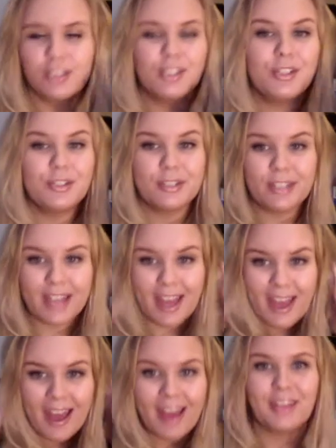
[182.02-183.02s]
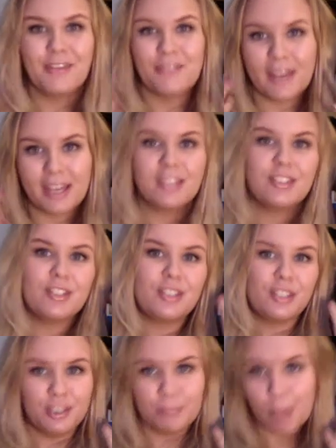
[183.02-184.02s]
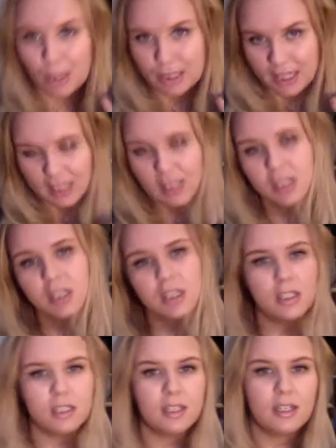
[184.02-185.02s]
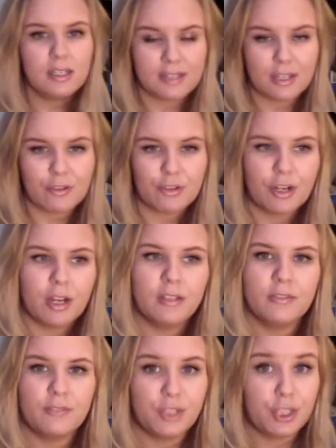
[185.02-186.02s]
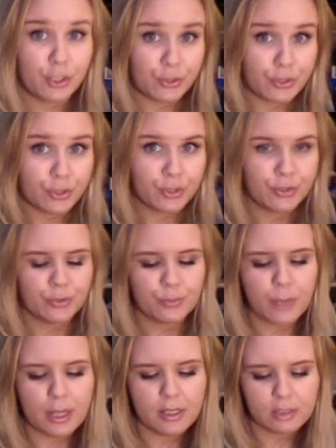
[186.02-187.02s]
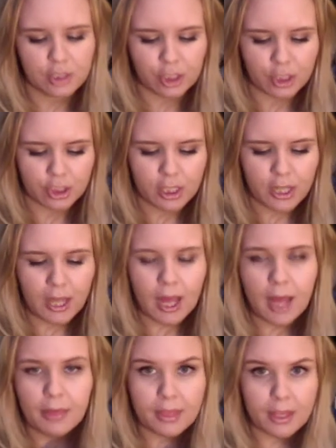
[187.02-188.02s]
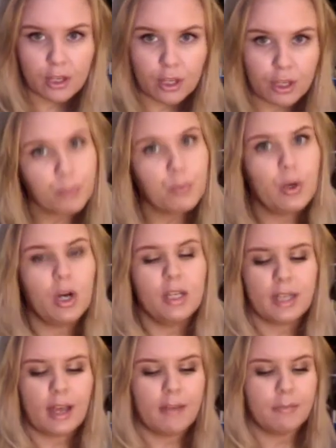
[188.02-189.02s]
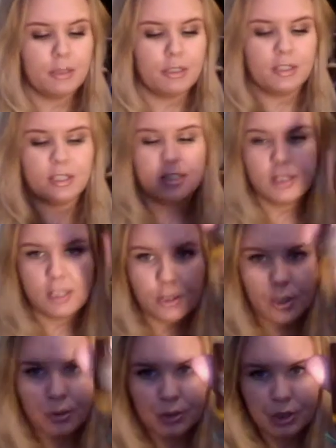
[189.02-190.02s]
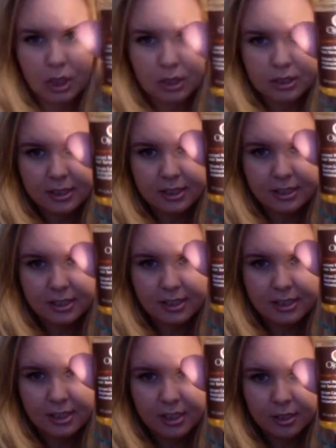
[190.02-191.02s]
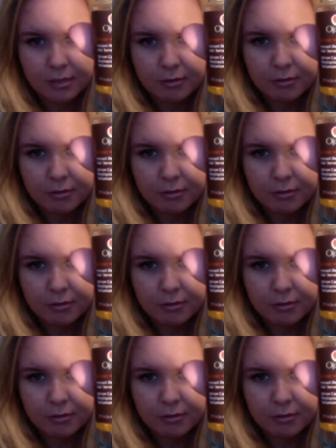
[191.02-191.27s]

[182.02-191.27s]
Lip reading: use it on your hair, your face, your body, etc. For your cuticles as well, it's good. The other one that I've been using is the Ojon, and this is the